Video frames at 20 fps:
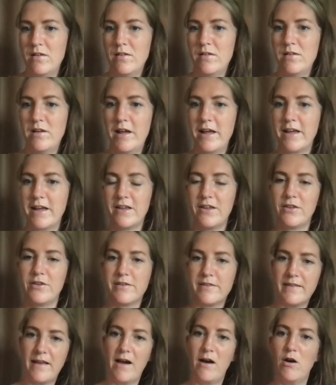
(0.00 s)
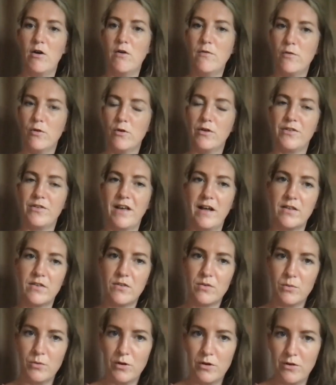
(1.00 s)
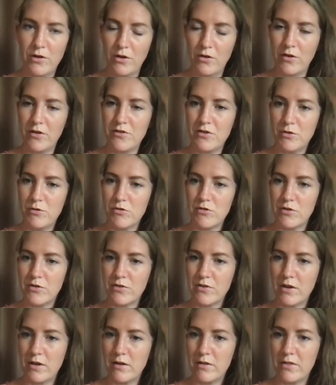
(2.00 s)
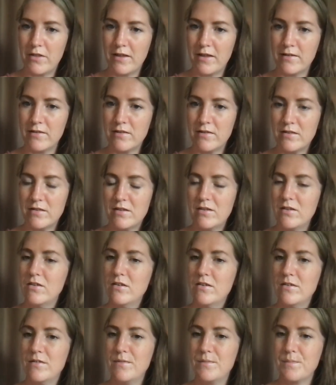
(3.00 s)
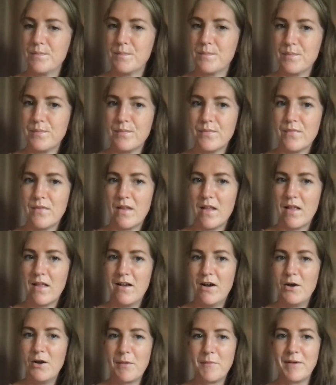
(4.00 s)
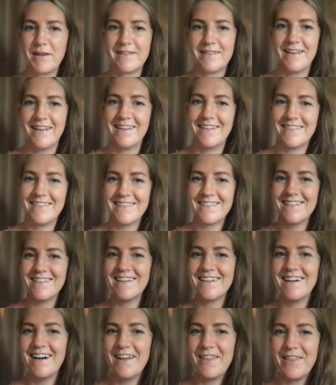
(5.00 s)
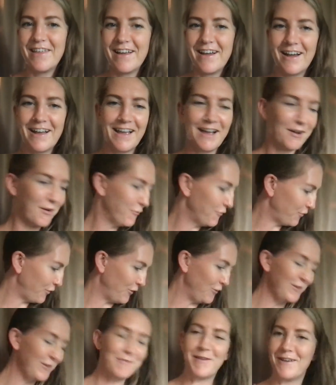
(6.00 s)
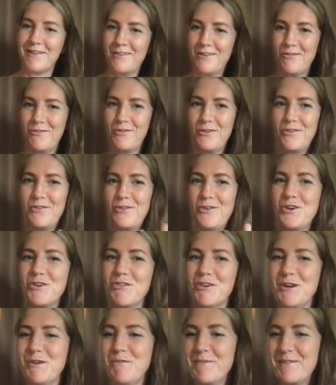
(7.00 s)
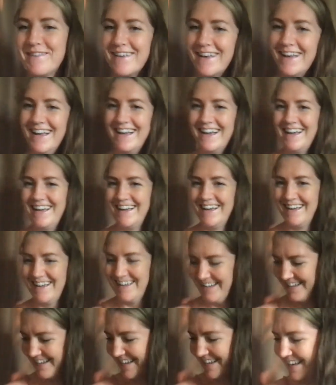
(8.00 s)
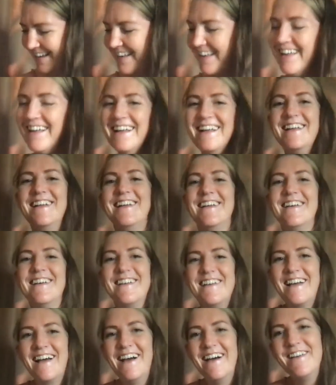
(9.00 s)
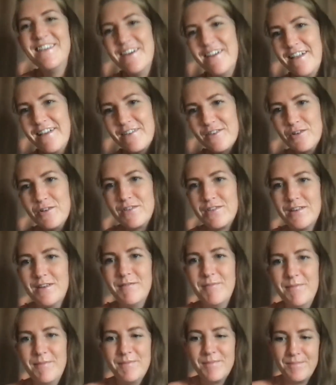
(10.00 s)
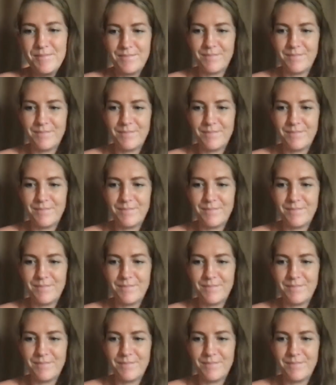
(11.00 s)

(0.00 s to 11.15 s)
like yourself, or is that on the children's side of things? I hope that makes sense. I think I get confused because if you're two groups. Yeah, no, that's awesome.